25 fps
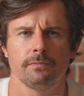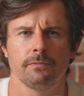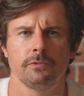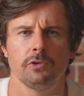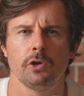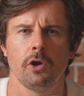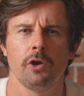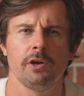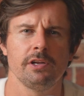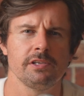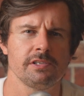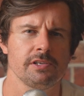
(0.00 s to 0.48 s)

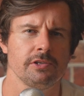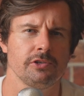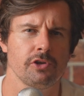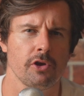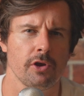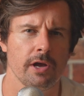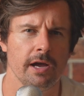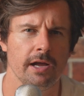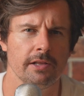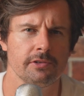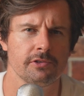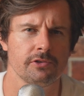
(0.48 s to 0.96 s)
known as the
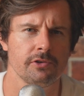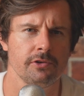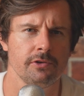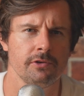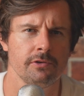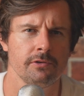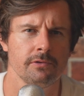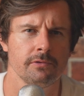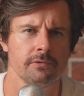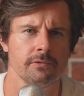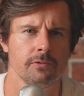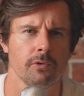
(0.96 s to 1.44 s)

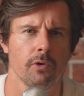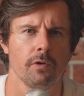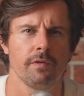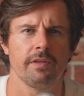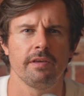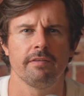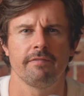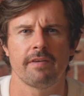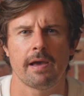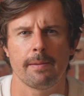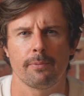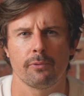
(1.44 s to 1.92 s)
Johatsu or
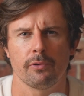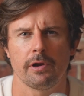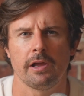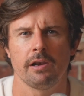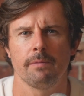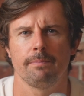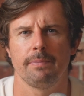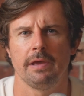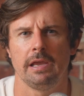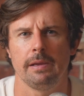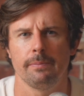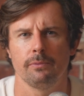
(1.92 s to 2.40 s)
the
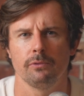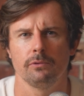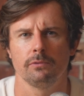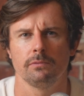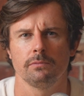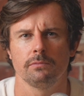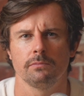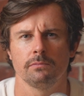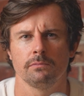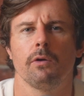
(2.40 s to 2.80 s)
evaporated people.